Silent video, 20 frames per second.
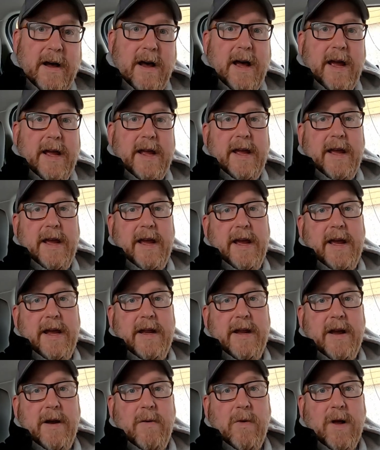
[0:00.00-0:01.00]
Hi,
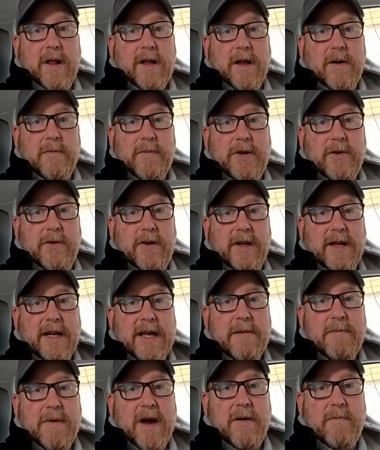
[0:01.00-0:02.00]
and welcome to the
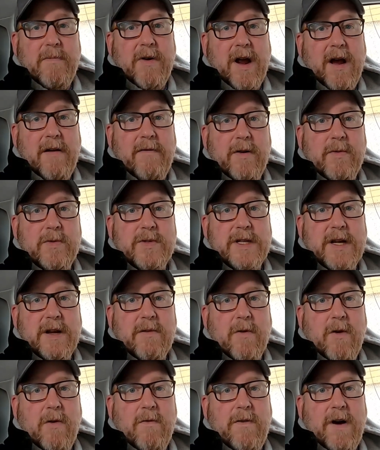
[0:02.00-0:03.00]
Lima Bravo
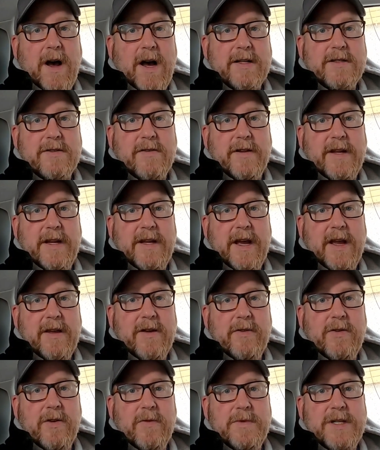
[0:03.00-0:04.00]
Zero Foxtrot India
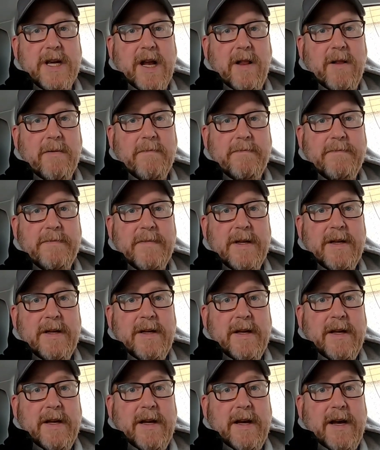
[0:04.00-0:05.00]
YouTube channel.
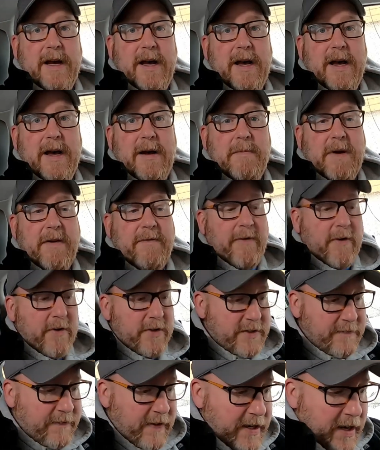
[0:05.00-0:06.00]
My
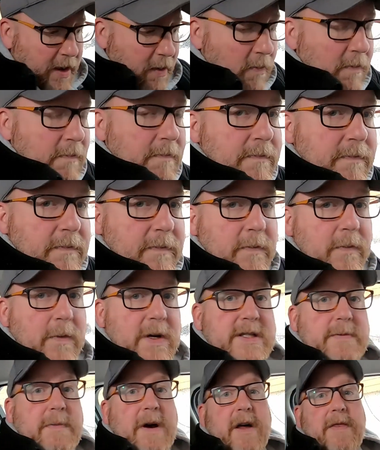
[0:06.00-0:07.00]
first video
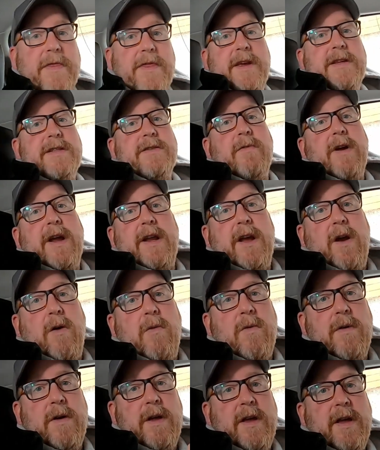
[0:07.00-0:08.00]
was about this
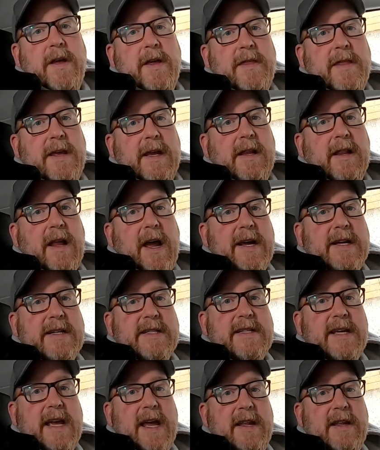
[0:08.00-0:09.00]
radio, the
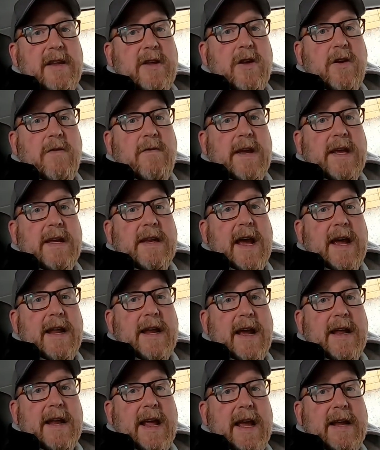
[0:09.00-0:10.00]
Leixen
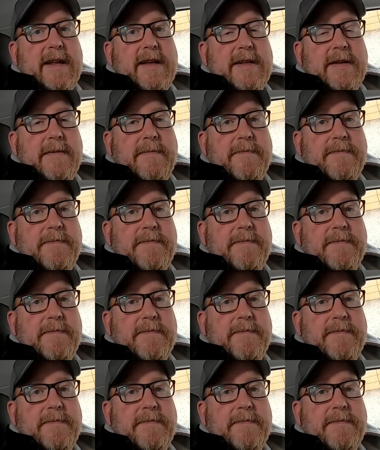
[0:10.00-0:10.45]
UV-998.